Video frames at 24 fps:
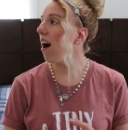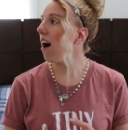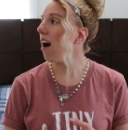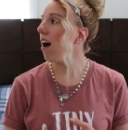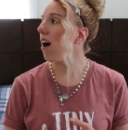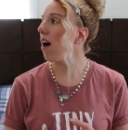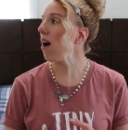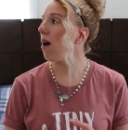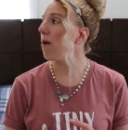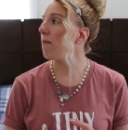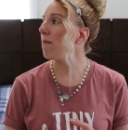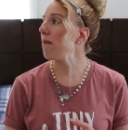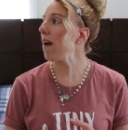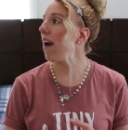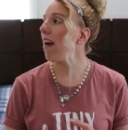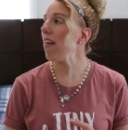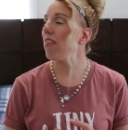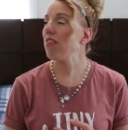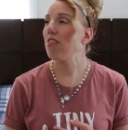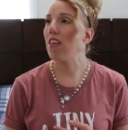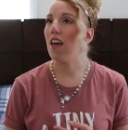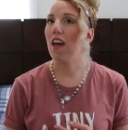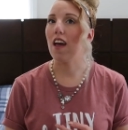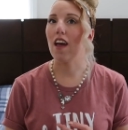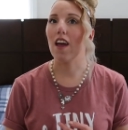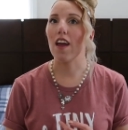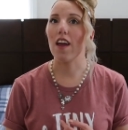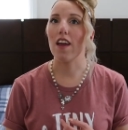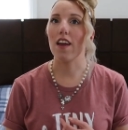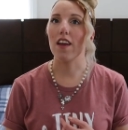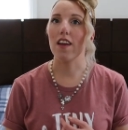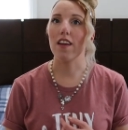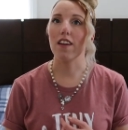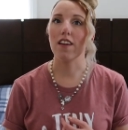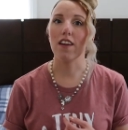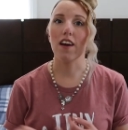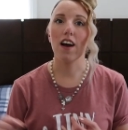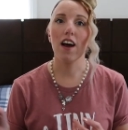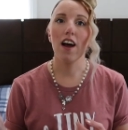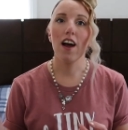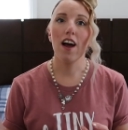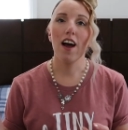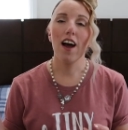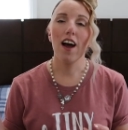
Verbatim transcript: um, and then